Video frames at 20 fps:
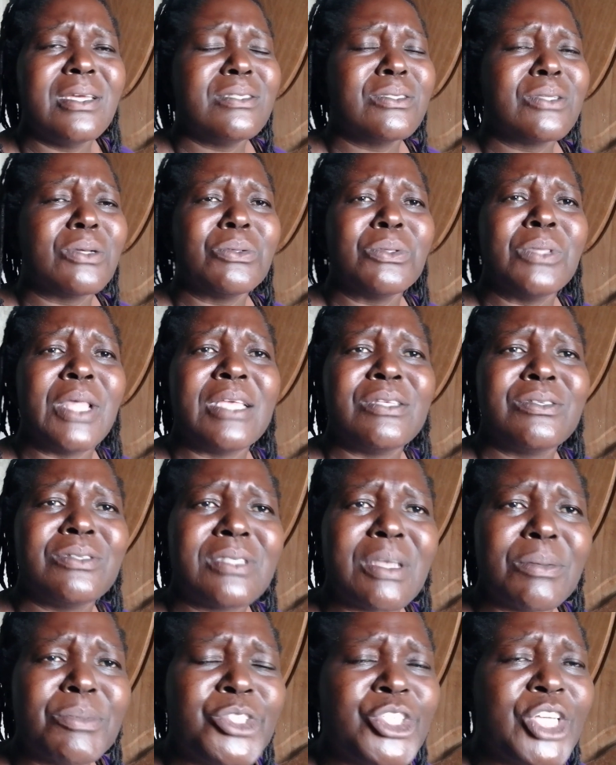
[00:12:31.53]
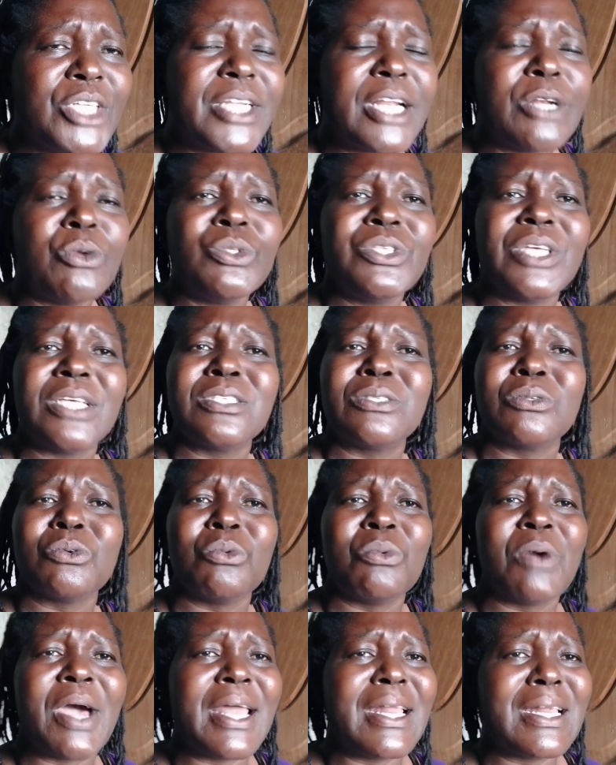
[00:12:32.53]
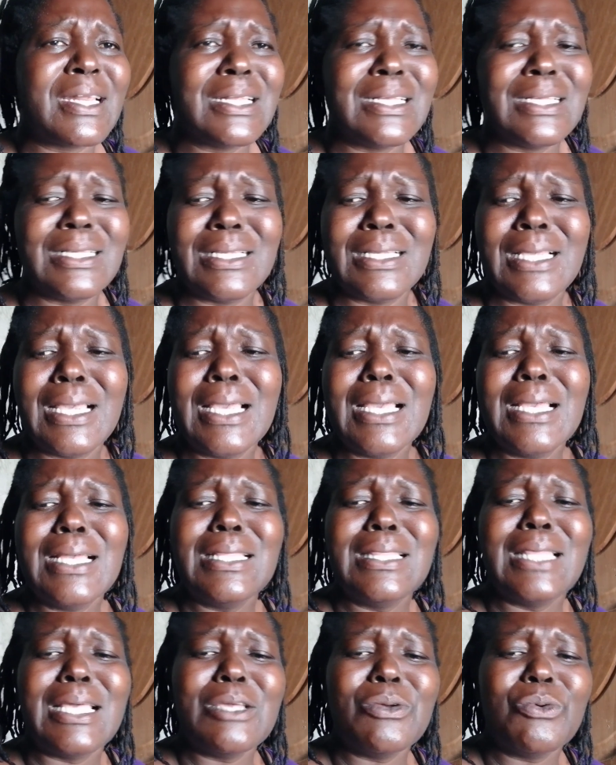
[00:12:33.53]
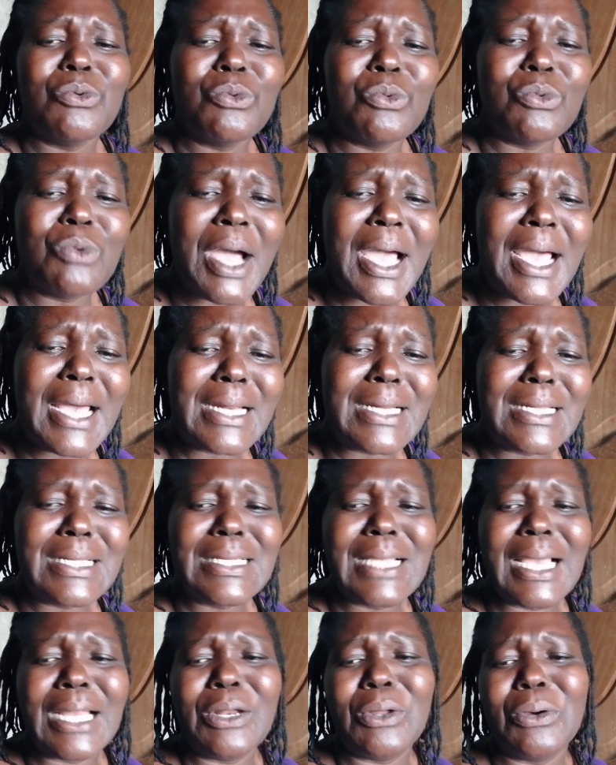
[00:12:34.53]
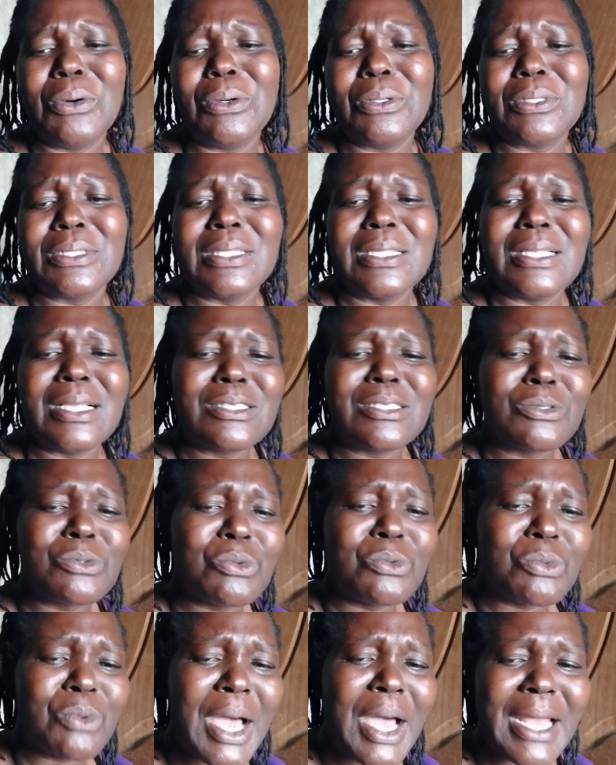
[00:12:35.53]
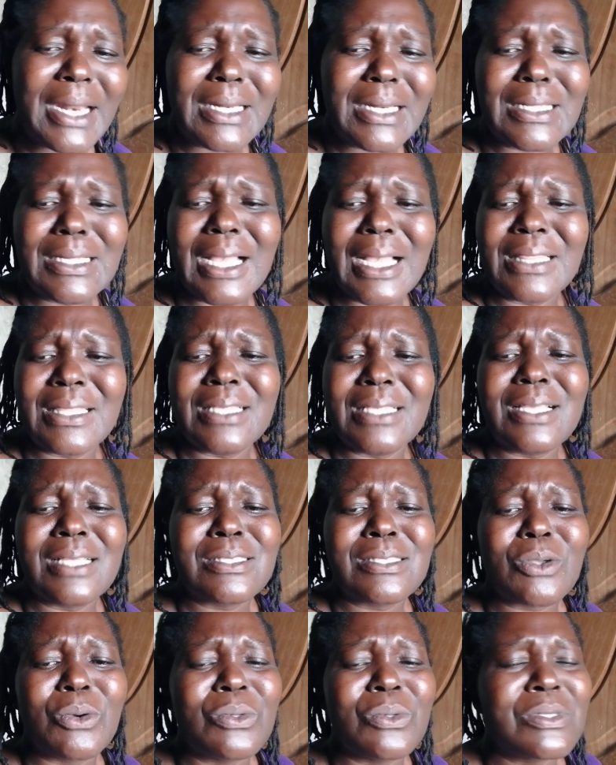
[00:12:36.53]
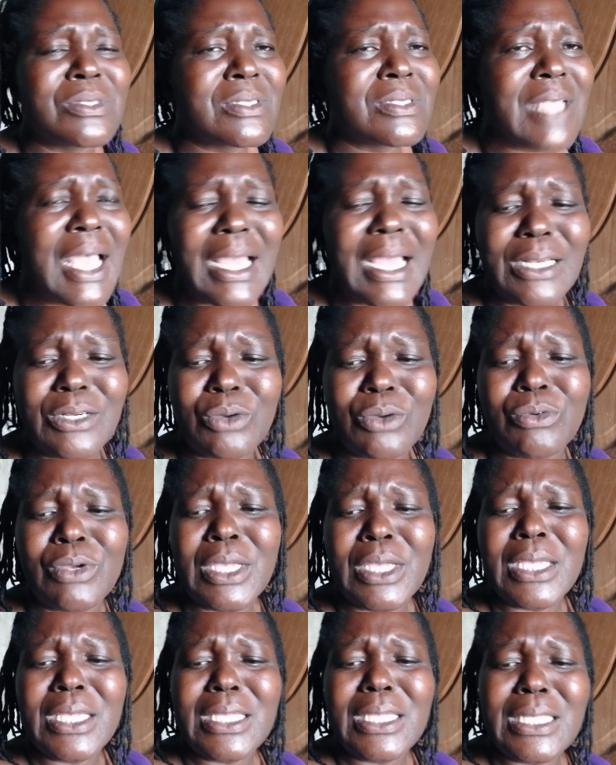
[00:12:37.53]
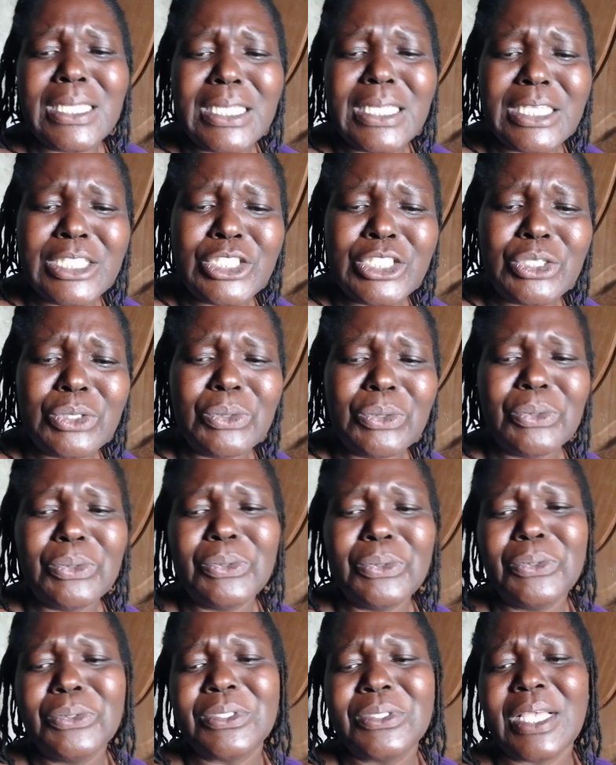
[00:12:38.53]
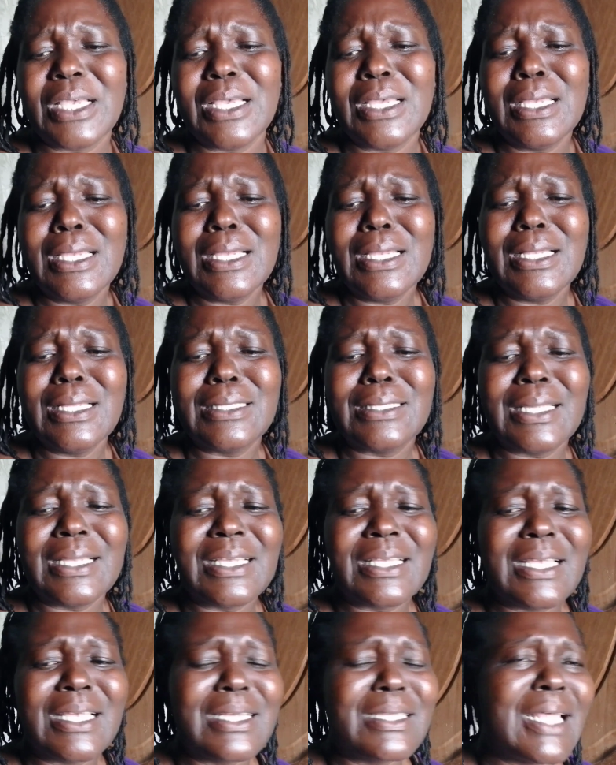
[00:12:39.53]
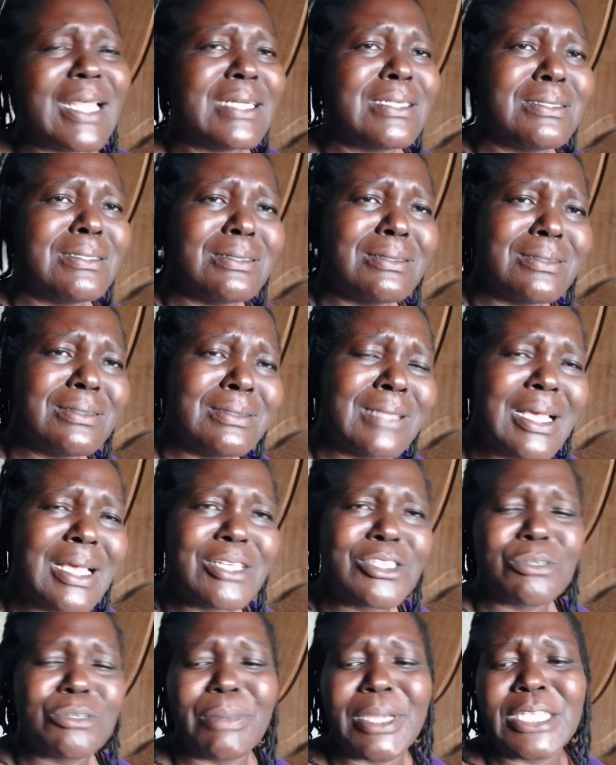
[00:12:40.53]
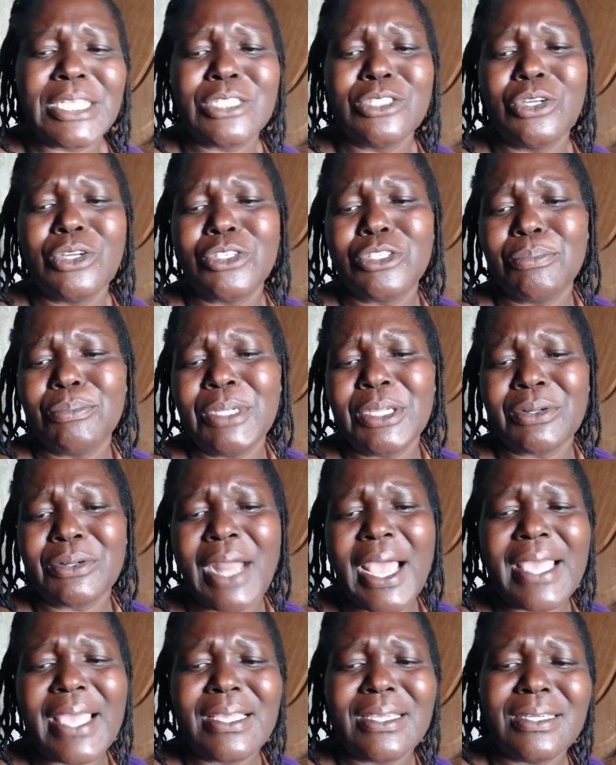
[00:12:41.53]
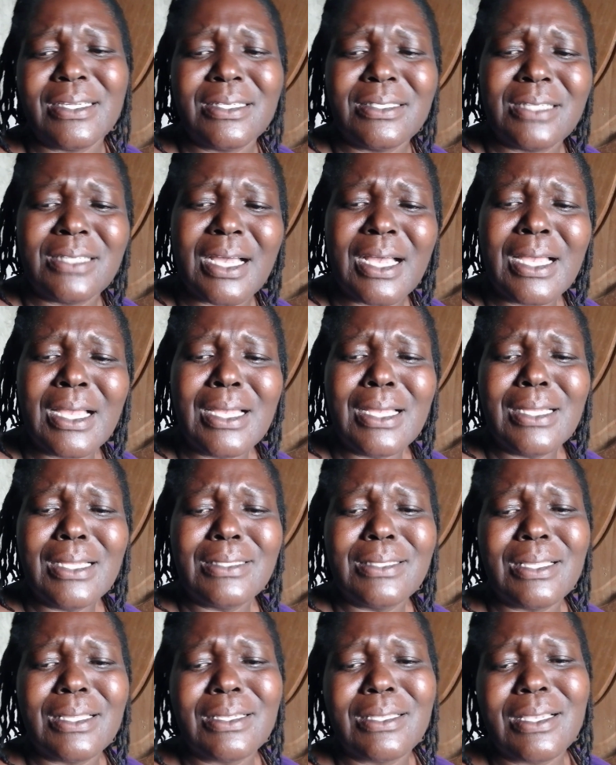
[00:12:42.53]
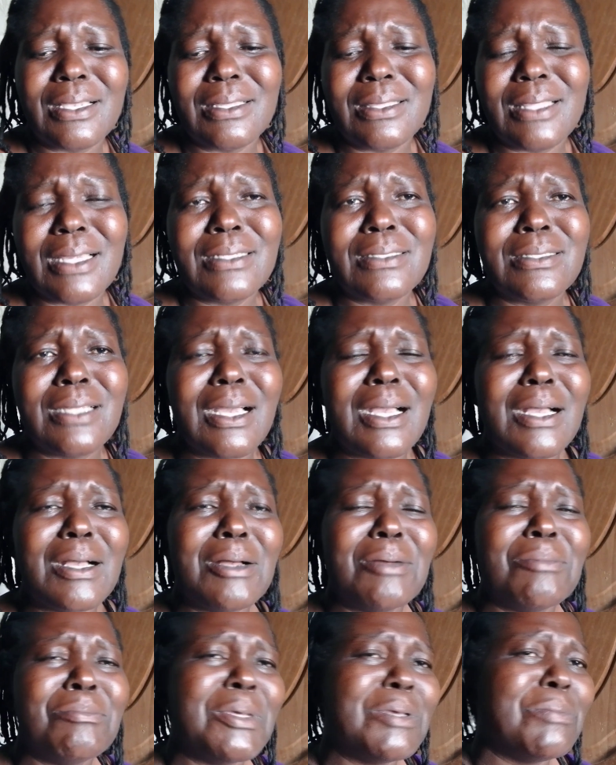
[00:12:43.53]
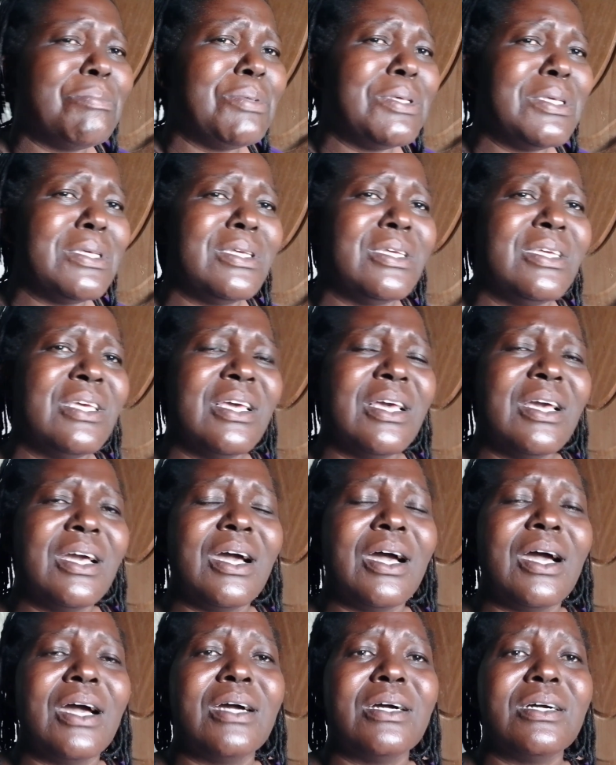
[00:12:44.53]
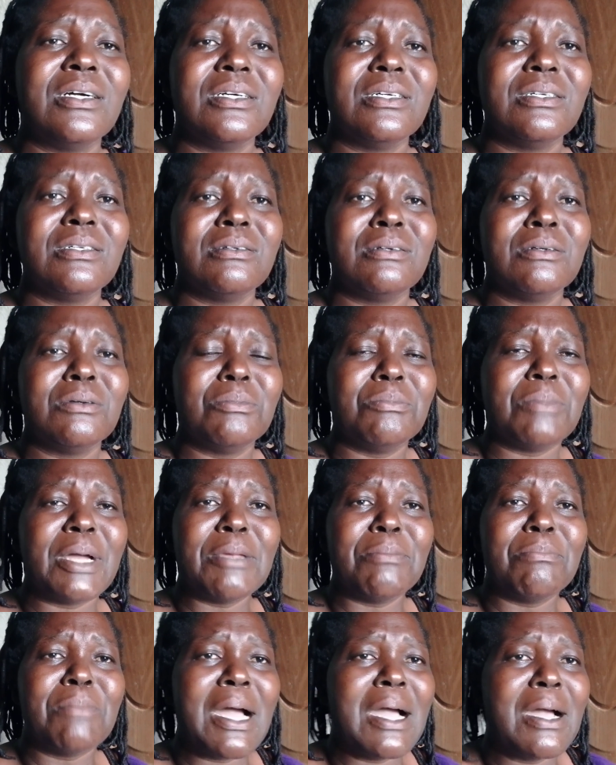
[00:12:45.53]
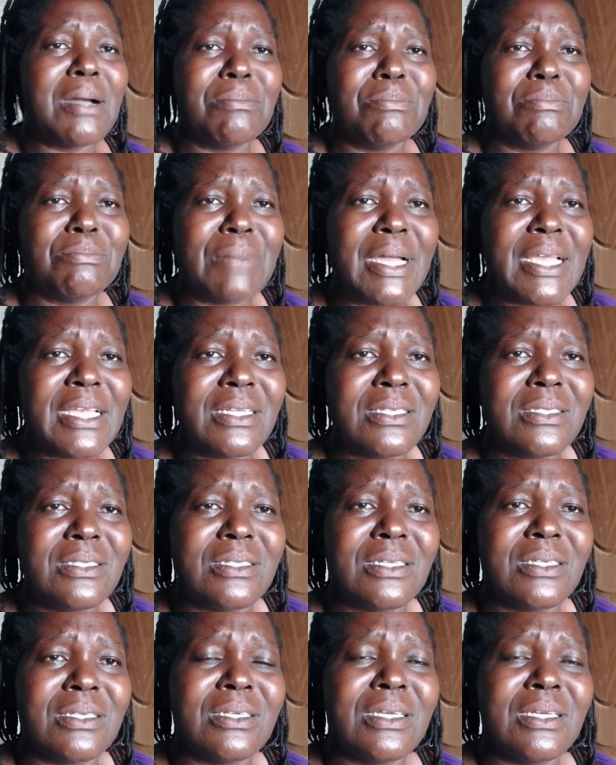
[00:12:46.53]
So some children who just worry, they worry a lot, they just worry and they just concerned of issues, thinking that things might not be right, thinking that maybe, oh, my mom might